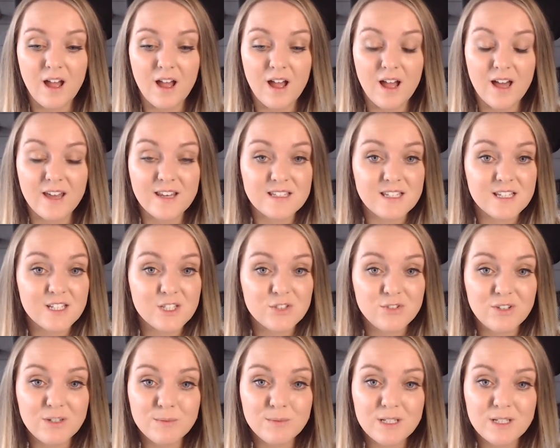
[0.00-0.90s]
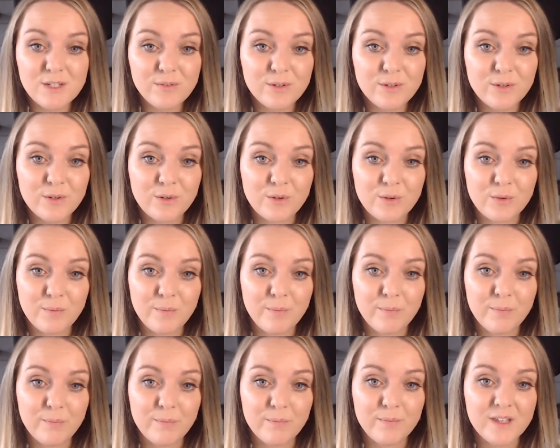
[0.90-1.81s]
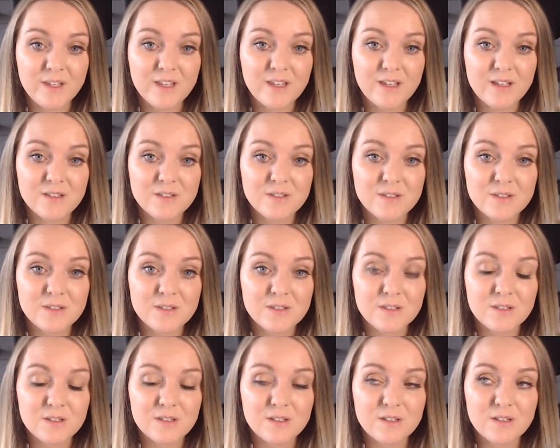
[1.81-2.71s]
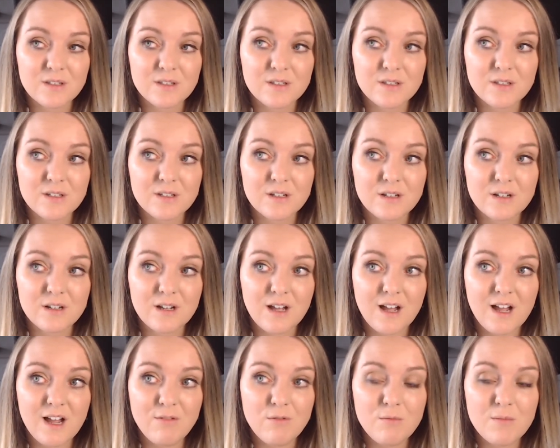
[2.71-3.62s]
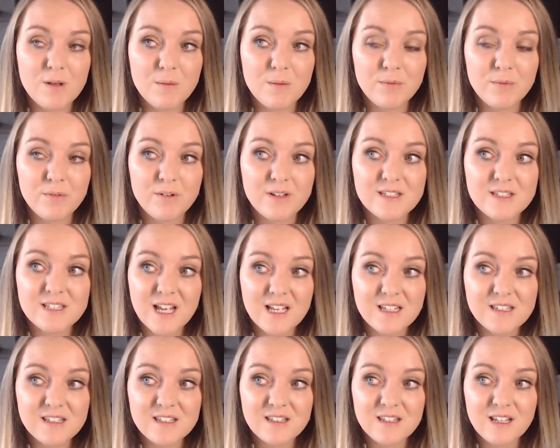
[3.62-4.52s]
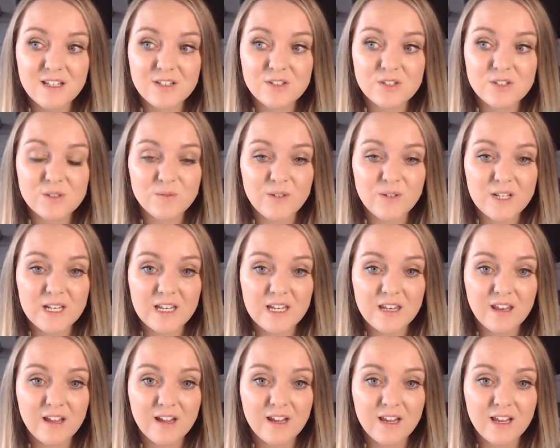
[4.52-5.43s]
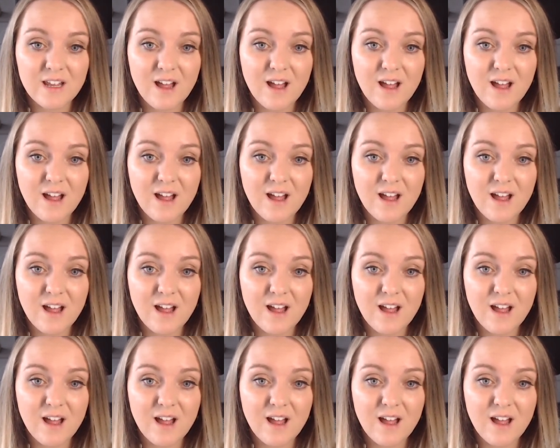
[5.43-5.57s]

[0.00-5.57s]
And it's extremely difficult because I remember intensely just feeling like